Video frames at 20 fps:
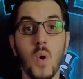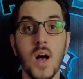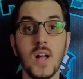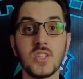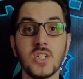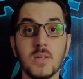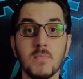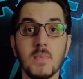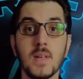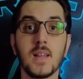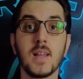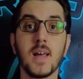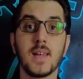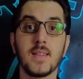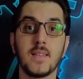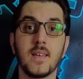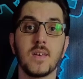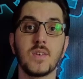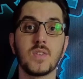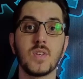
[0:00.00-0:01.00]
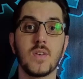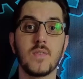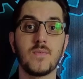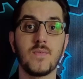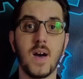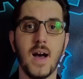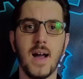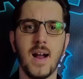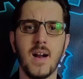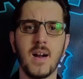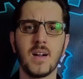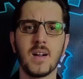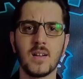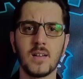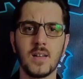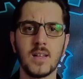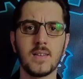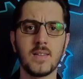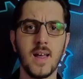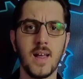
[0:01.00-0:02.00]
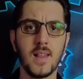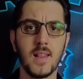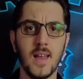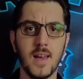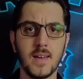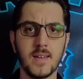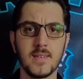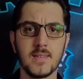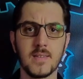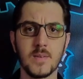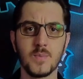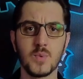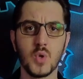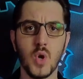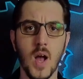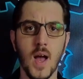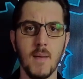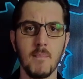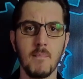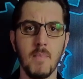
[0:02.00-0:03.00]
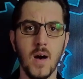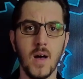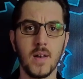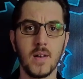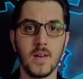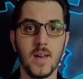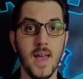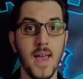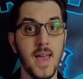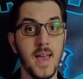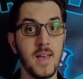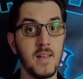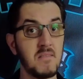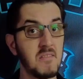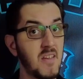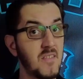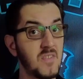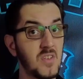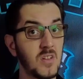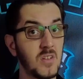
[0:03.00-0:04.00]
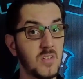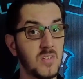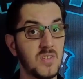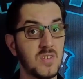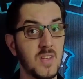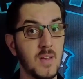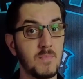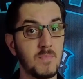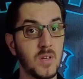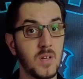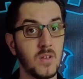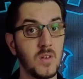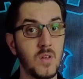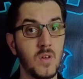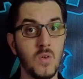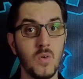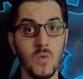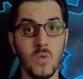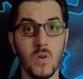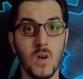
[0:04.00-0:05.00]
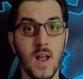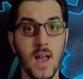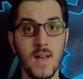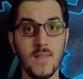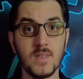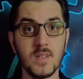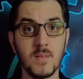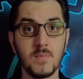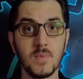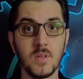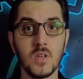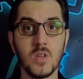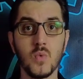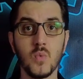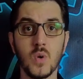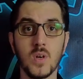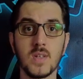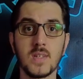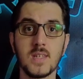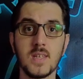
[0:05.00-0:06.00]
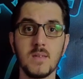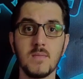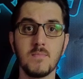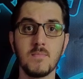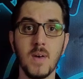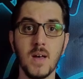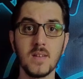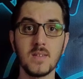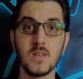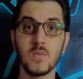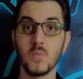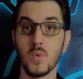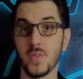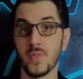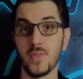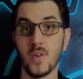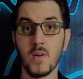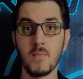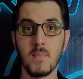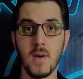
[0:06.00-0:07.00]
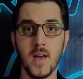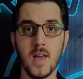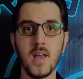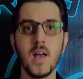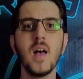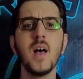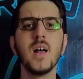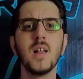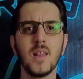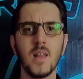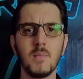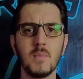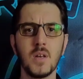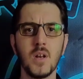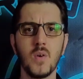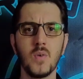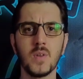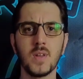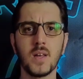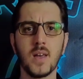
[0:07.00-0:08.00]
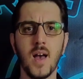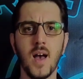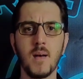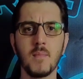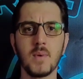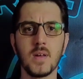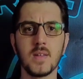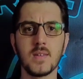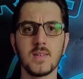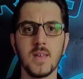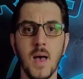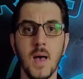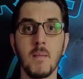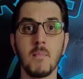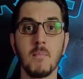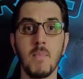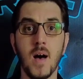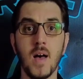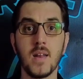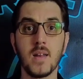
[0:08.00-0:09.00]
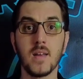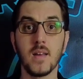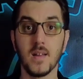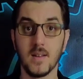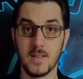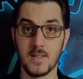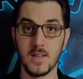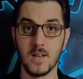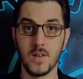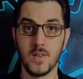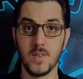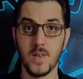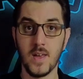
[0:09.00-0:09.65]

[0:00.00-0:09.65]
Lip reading: watching me light things on fire, click that like and subscribe button. And if you learned something new or have something you want to see melted with thermite, let me know in the comments. But until